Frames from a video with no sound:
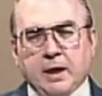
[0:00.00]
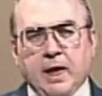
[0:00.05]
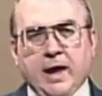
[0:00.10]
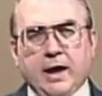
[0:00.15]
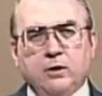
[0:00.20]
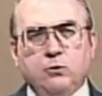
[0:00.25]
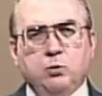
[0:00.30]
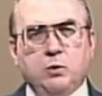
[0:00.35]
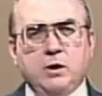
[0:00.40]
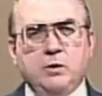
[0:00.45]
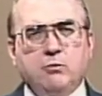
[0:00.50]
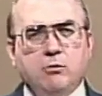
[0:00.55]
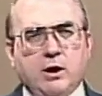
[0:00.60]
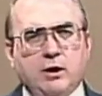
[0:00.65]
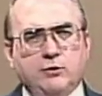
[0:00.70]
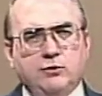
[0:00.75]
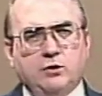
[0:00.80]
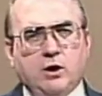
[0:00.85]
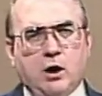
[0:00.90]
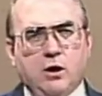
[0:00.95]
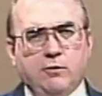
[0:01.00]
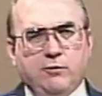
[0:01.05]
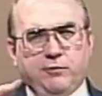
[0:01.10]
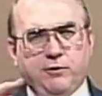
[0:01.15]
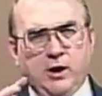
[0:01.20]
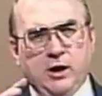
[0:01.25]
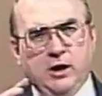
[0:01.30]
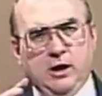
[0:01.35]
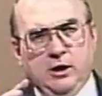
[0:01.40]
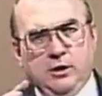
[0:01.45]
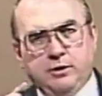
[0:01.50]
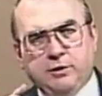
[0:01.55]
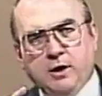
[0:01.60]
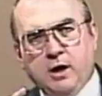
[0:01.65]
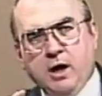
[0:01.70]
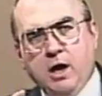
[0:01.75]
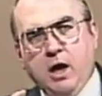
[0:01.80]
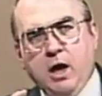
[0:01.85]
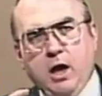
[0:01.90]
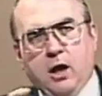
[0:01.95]
As we rest our faith
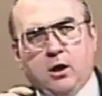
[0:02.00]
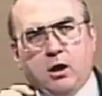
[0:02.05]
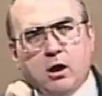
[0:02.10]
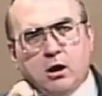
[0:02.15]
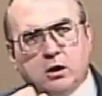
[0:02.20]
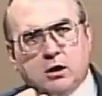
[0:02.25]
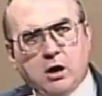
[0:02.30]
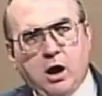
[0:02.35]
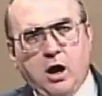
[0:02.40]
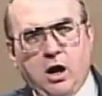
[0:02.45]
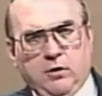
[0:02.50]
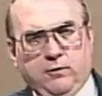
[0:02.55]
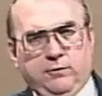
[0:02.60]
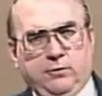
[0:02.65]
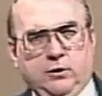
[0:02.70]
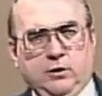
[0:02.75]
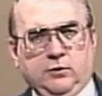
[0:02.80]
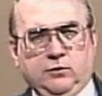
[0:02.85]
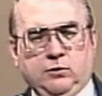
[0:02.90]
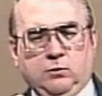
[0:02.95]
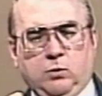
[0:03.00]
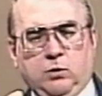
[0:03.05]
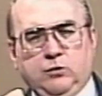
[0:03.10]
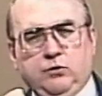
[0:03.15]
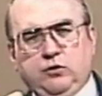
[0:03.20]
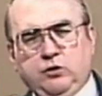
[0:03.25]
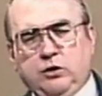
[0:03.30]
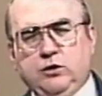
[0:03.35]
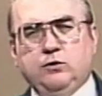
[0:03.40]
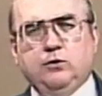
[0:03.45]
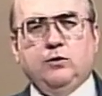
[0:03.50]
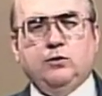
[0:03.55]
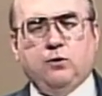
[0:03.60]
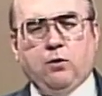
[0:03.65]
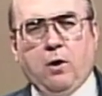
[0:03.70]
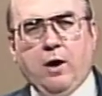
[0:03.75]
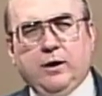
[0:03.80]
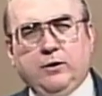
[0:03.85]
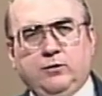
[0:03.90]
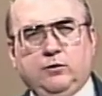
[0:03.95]
and our confidence in what Jesus
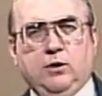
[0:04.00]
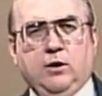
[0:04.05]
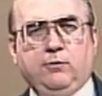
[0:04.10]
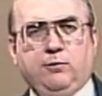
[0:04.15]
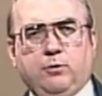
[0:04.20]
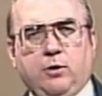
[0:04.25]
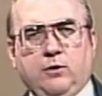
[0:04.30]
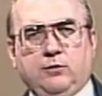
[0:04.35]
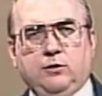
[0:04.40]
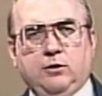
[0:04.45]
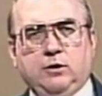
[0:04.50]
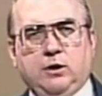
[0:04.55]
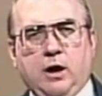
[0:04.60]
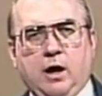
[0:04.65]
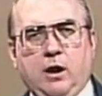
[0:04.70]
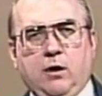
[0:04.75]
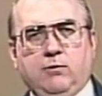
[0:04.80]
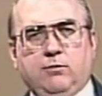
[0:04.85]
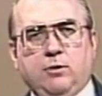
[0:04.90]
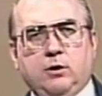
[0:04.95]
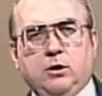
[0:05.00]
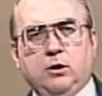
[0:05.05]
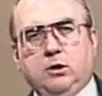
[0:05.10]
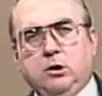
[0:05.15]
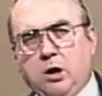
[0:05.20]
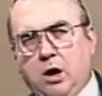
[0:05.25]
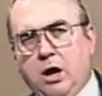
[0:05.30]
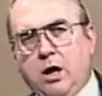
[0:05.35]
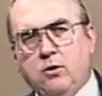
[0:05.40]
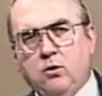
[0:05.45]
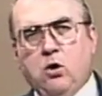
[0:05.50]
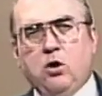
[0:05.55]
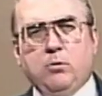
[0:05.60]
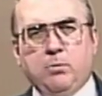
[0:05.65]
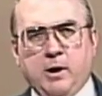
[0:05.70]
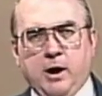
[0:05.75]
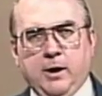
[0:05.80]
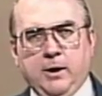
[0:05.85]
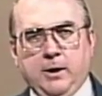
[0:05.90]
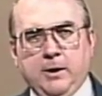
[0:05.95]
Christ did for us at Calvary, God
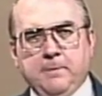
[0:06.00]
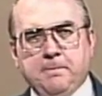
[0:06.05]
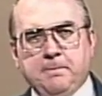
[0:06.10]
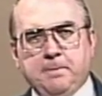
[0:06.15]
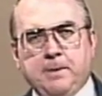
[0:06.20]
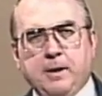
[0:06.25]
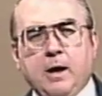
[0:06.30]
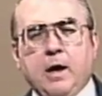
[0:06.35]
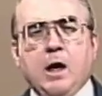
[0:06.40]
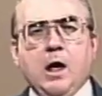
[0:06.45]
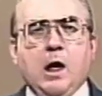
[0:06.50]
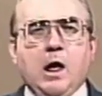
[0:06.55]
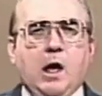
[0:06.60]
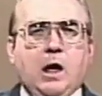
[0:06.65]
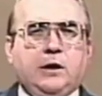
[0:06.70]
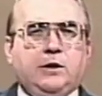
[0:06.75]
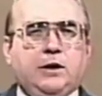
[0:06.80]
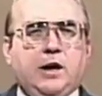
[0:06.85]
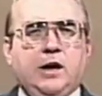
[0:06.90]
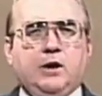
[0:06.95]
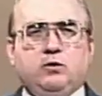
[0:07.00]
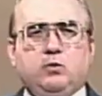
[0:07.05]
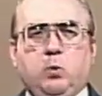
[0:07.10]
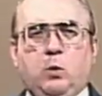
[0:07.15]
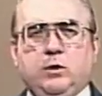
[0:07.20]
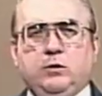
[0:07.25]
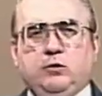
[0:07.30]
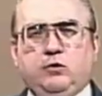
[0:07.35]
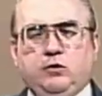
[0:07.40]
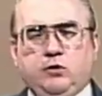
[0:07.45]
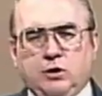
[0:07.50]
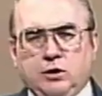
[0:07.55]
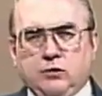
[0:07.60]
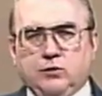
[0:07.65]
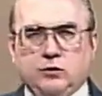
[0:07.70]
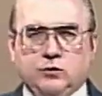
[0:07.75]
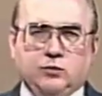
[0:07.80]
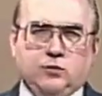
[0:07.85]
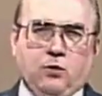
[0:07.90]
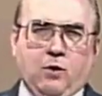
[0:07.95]
Almighty takes what
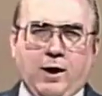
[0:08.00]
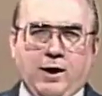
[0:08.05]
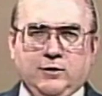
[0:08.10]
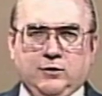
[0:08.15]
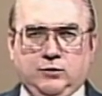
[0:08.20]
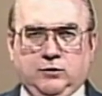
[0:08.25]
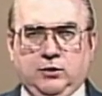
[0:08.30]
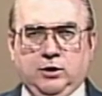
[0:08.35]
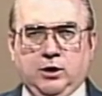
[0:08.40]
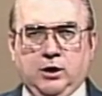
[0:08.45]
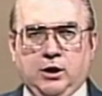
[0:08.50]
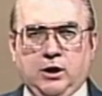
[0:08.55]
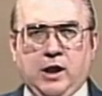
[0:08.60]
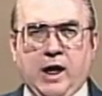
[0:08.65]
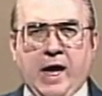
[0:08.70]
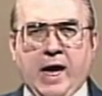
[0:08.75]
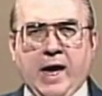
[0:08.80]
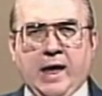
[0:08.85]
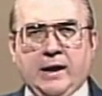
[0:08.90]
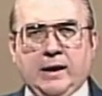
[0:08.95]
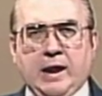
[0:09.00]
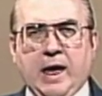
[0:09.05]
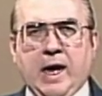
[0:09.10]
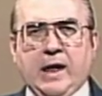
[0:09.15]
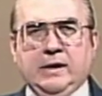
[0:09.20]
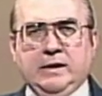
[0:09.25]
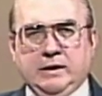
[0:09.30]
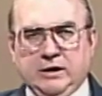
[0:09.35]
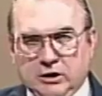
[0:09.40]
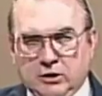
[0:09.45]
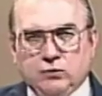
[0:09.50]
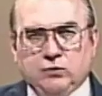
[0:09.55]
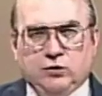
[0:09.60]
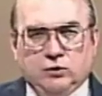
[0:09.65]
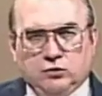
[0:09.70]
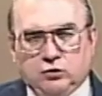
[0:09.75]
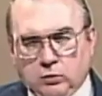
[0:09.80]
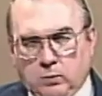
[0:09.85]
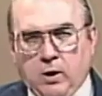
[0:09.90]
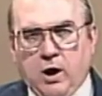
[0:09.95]
Jesus Christ did and, and gives
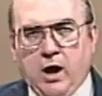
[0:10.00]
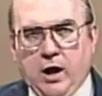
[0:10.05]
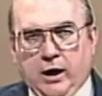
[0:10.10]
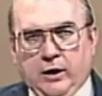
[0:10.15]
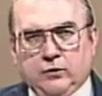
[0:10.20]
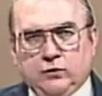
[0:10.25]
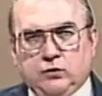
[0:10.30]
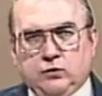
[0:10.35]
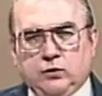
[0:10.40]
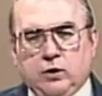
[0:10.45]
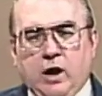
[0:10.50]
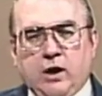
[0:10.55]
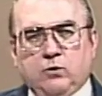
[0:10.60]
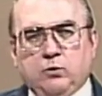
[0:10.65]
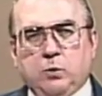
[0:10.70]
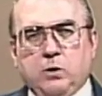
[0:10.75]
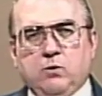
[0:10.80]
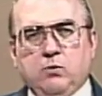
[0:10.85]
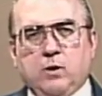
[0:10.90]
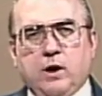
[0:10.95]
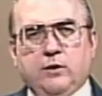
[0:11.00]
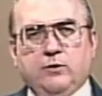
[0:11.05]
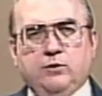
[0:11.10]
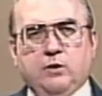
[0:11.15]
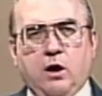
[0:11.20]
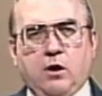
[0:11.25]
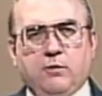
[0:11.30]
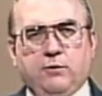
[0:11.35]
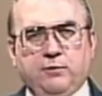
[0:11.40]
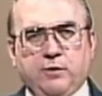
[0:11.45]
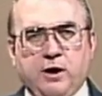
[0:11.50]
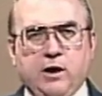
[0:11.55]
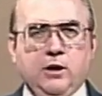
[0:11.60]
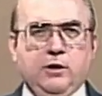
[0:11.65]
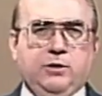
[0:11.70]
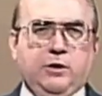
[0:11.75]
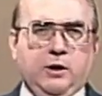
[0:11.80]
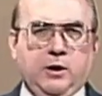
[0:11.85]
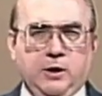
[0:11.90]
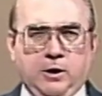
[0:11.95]
it to us as we rest our
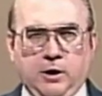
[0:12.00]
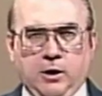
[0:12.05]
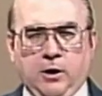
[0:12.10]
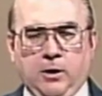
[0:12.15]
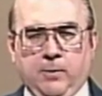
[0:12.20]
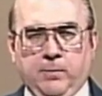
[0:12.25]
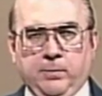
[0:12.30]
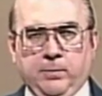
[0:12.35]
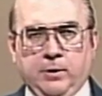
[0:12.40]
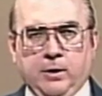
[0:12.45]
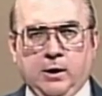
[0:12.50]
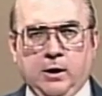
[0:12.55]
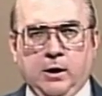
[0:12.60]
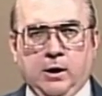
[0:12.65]
faith in Him.